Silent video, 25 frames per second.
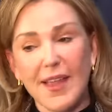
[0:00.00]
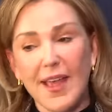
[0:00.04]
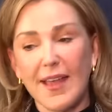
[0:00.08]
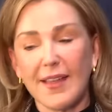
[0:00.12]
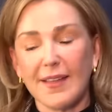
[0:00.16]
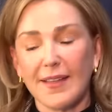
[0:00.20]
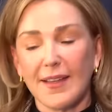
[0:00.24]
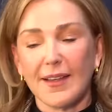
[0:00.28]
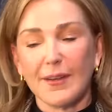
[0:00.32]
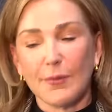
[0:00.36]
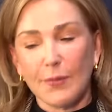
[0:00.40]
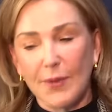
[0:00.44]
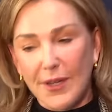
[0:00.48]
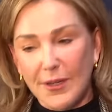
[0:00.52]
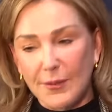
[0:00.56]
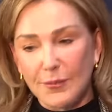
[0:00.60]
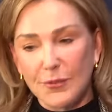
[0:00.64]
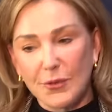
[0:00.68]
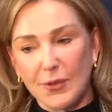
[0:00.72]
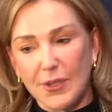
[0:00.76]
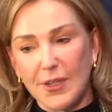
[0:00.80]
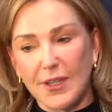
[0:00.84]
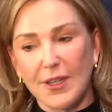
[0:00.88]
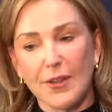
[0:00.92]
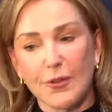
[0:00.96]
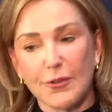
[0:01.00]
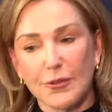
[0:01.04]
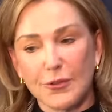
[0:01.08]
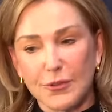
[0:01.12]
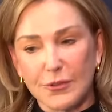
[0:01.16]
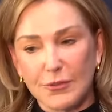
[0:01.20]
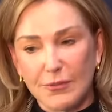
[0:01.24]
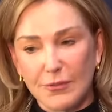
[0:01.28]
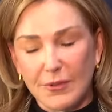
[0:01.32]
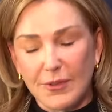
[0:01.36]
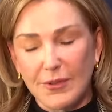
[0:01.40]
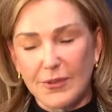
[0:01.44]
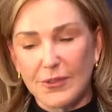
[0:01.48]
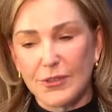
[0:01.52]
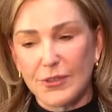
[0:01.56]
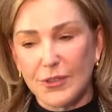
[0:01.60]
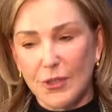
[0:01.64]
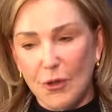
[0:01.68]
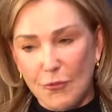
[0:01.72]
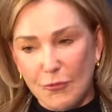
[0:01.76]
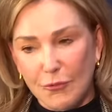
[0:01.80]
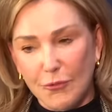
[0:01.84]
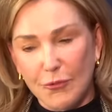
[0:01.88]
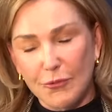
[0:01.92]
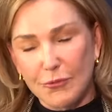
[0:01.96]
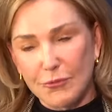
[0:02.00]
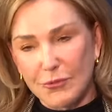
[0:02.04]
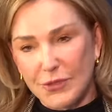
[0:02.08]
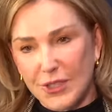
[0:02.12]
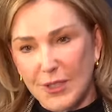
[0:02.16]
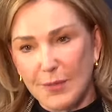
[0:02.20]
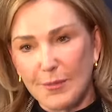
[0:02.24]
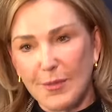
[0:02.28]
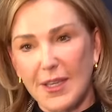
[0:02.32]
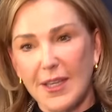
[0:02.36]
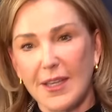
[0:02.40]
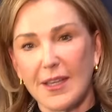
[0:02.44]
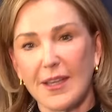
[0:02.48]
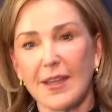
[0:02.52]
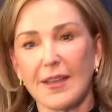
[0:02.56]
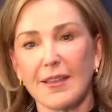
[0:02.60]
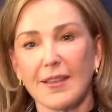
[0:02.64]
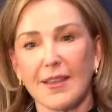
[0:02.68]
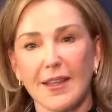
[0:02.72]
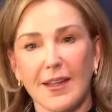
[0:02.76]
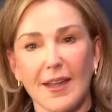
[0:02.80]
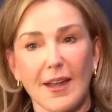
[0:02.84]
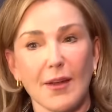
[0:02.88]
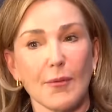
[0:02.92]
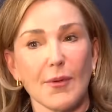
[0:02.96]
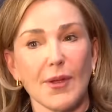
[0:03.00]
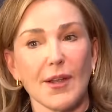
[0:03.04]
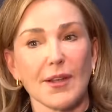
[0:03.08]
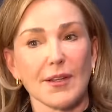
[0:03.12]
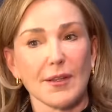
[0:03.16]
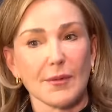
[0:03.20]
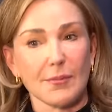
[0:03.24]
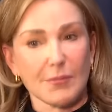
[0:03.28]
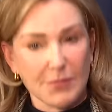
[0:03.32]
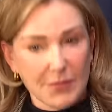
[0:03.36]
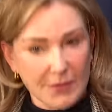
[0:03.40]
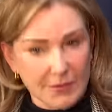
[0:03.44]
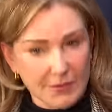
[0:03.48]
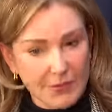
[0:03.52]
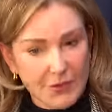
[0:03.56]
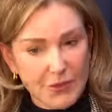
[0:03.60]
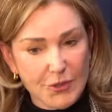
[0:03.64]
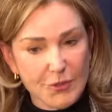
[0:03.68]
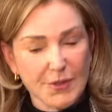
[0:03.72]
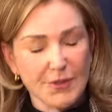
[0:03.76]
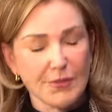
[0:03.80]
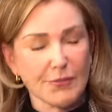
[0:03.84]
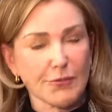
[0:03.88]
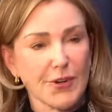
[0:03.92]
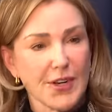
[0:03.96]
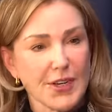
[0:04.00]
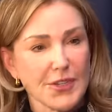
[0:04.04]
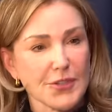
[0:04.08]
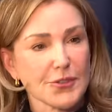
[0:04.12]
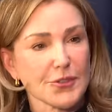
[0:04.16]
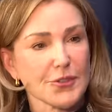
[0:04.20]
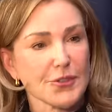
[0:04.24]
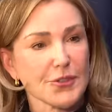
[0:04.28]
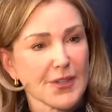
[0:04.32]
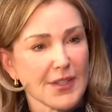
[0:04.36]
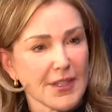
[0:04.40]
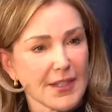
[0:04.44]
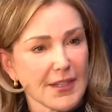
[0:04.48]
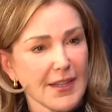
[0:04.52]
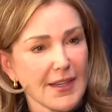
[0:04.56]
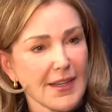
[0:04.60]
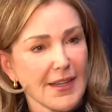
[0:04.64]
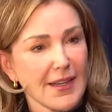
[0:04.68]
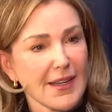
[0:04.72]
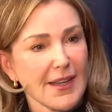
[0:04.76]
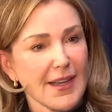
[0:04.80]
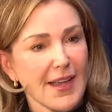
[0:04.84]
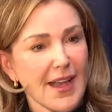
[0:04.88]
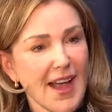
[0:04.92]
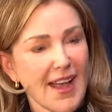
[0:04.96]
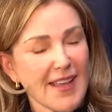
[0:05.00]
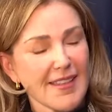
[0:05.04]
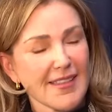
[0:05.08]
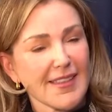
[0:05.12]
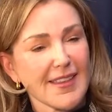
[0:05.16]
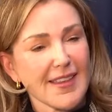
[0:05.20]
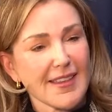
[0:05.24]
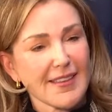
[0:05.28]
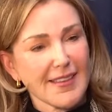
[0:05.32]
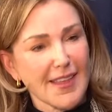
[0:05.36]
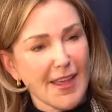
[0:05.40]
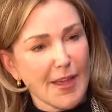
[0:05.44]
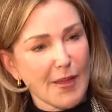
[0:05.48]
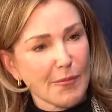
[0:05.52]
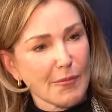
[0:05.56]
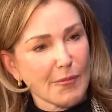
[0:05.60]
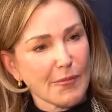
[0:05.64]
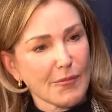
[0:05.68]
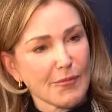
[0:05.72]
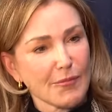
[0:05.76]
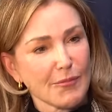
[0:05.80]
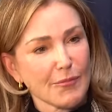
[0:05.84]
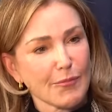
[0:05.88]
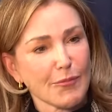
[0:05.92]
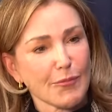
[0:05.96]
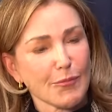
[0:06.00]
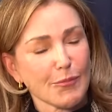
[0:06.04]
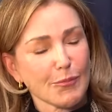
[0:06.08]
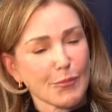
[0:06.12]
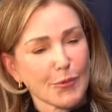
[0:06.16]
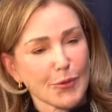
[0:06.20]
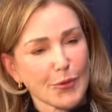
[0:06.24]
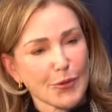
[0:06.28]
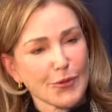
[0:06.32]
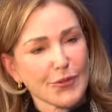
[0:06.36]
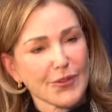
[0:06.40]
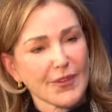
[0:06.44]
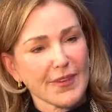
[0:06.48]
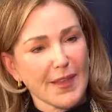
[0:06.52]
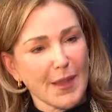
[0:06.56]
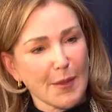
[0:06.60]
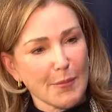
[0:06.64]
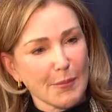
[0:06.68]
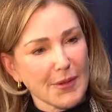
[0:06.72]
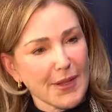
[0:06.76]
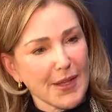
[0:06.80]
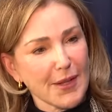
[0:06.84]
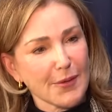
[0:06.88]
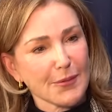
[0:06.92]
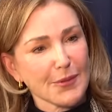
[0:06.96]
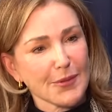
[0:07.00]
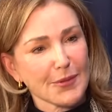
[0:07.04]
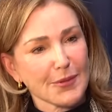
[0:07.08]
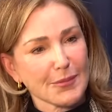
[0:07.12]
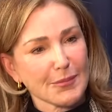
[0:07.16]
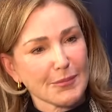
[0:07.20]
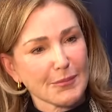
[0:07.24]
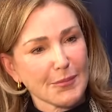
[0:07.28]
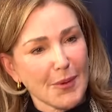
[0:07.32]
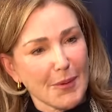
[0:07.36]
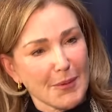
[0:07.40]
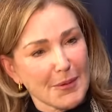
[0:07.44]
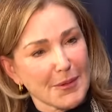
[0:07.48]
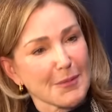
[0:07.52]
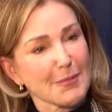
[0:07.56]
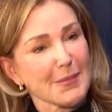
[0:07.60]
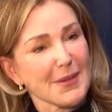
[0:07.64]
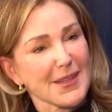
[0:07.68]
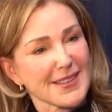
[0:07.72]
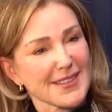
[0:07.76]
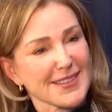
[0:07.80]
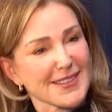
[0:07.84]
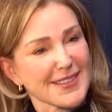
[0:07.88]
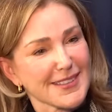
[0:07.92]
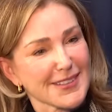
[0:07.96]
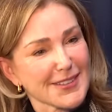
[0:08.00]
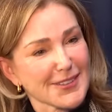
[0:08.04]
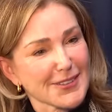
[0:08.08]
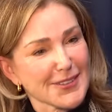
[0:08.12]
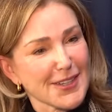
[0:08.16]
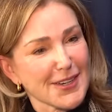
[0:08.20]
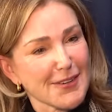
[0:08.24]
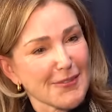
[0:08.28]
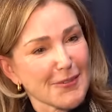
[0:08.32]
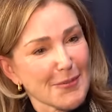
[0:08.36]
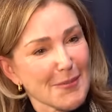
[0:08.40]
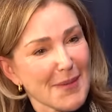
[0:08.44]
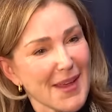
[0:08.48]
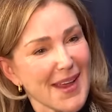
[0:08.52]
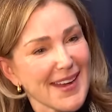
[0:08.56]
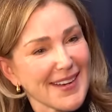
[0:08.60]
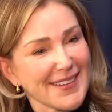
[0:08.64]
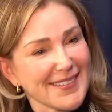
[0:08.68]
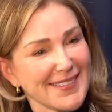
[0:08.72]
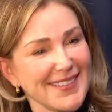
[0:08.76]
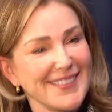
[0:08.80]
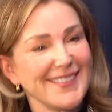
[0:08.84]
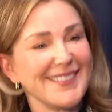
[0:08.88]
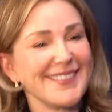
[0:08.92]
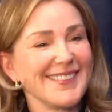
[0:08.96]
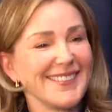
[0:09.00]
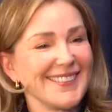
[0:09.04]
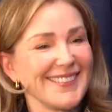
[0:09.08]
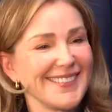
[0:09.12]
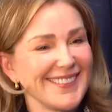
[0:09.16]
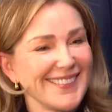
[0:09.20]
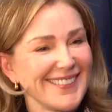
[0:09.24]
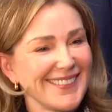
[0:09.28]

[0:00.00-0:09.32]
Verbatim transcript: that, and I wound up doing another show for Jimmy, and then I wound up doing Frasier, and I think that producing that play was probably the best decision I ever made. Oh.